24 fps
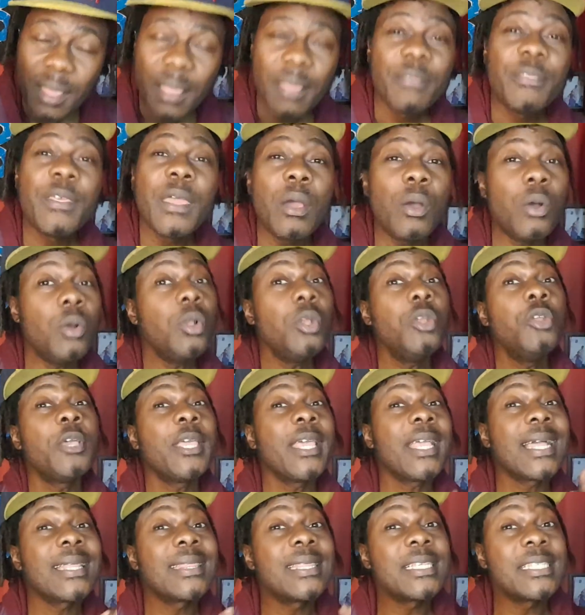They're all looking
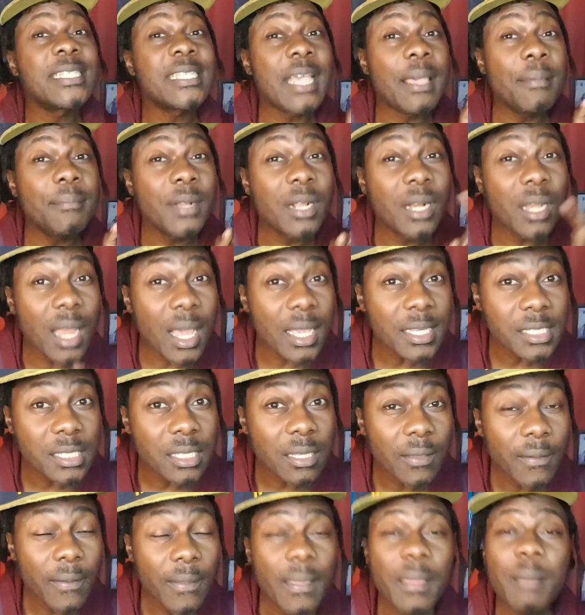at the same glass,
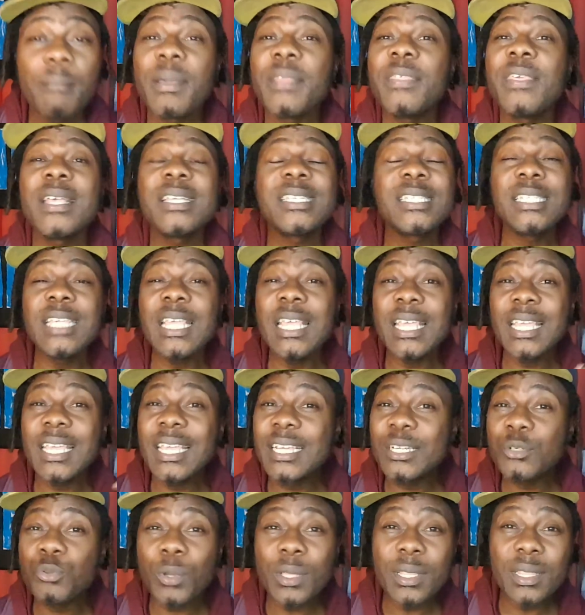but they're seeing
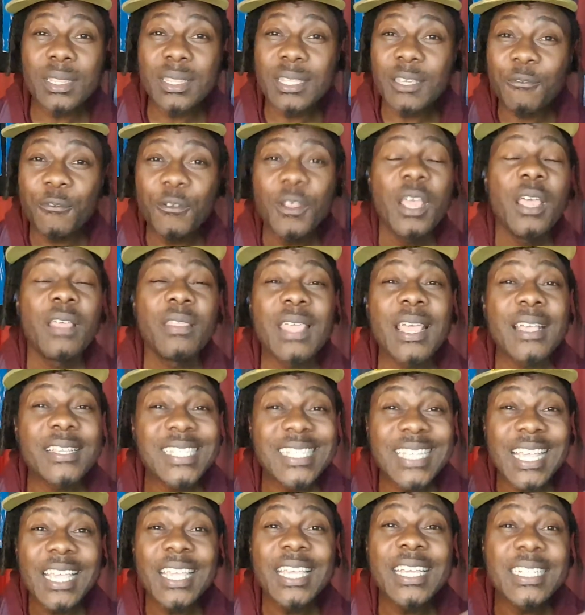
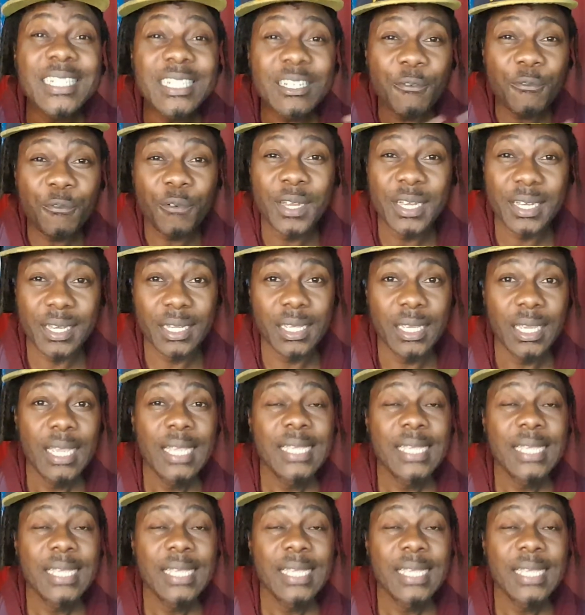it differently.